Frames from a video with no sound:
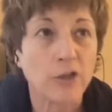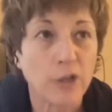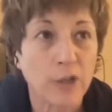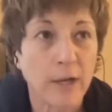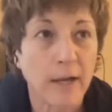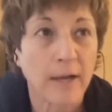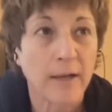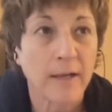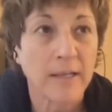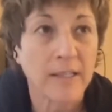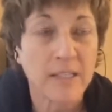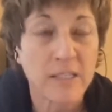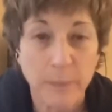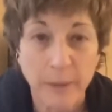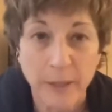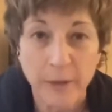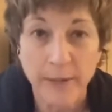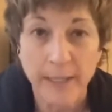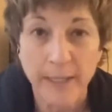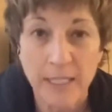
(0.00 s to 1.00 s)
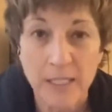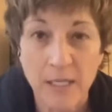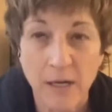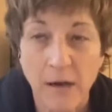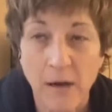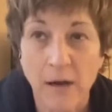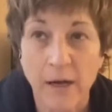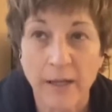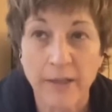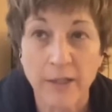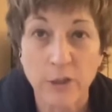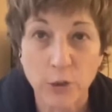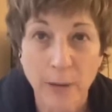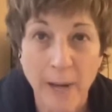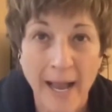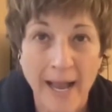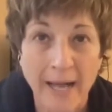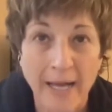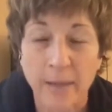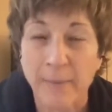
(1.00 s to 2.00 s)
experience on the
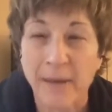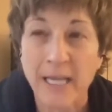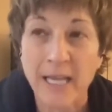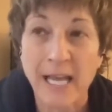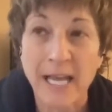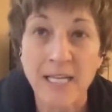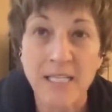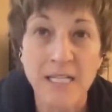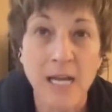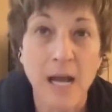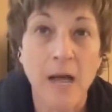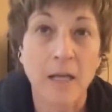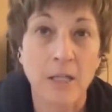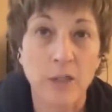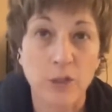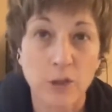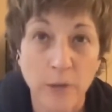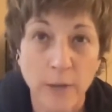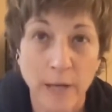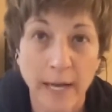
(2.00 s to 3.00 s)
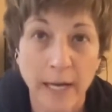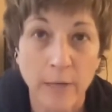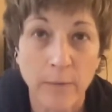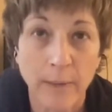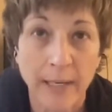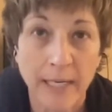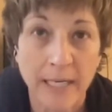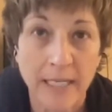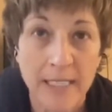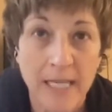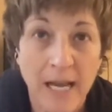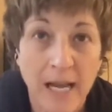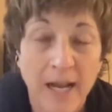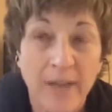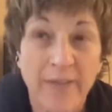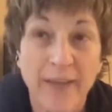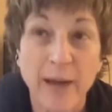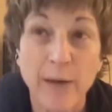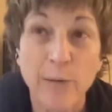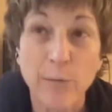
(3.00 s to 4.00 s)
track in my last college track race
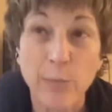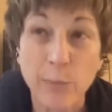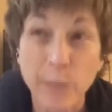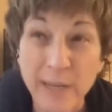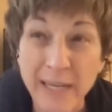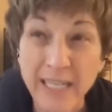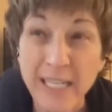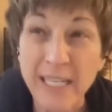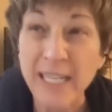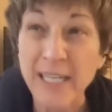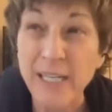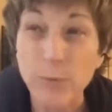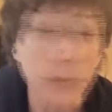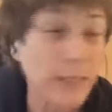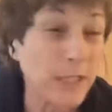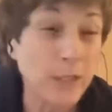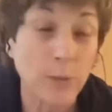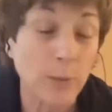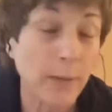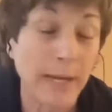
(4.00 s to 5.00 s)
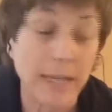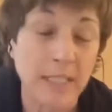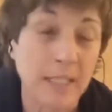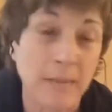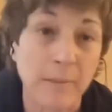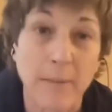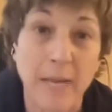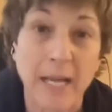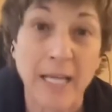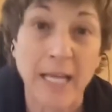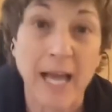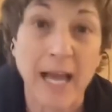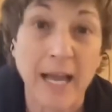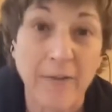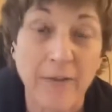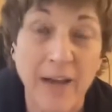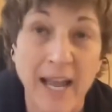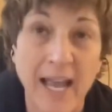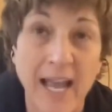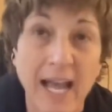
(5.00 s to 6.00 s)
that really redirected my
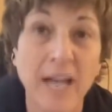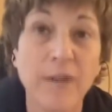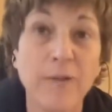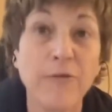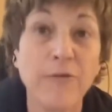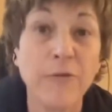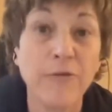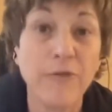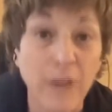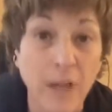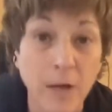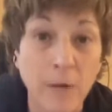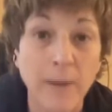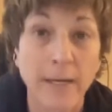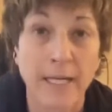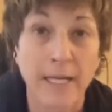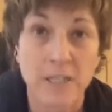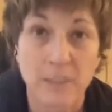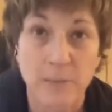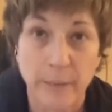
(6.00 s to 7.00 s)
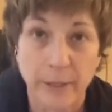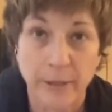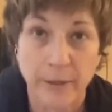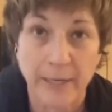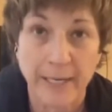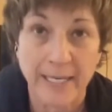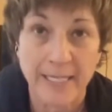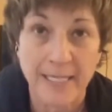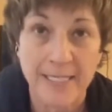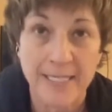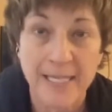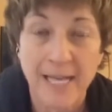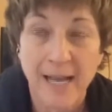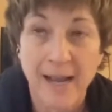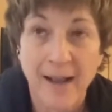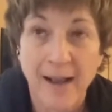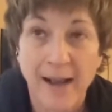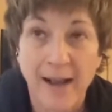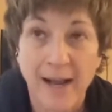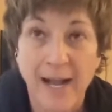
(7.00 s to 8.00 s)
life. I had a flow experience.
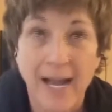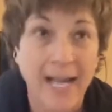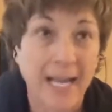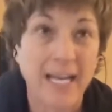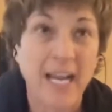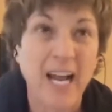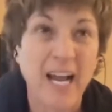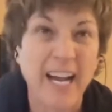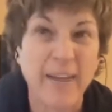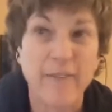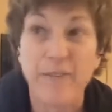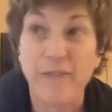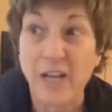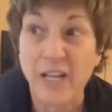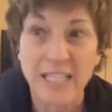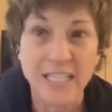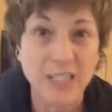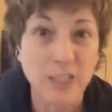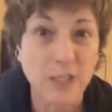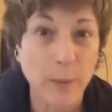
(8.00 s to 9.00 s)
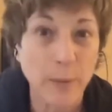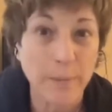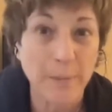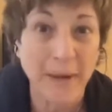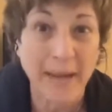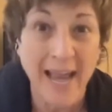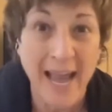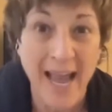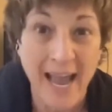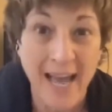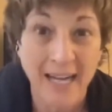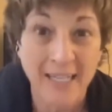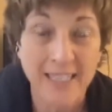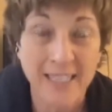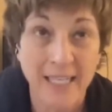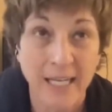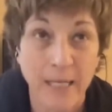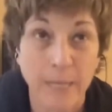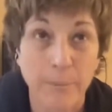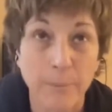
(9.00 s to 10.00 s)
I kind of fell into it by
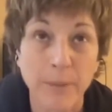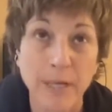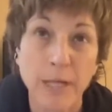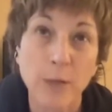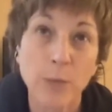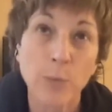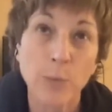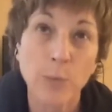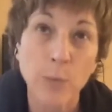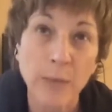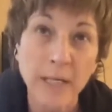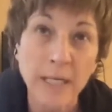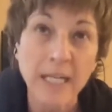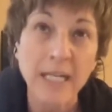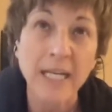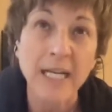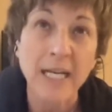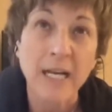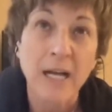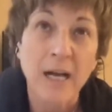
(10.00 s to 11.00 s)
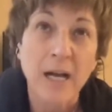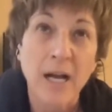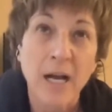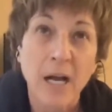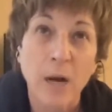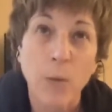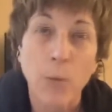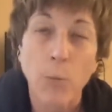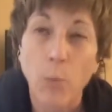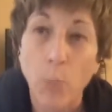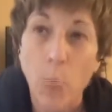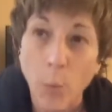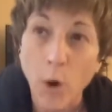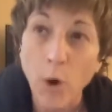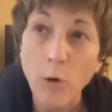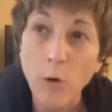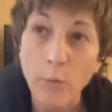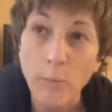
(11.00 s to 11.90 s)
accident, but it really woke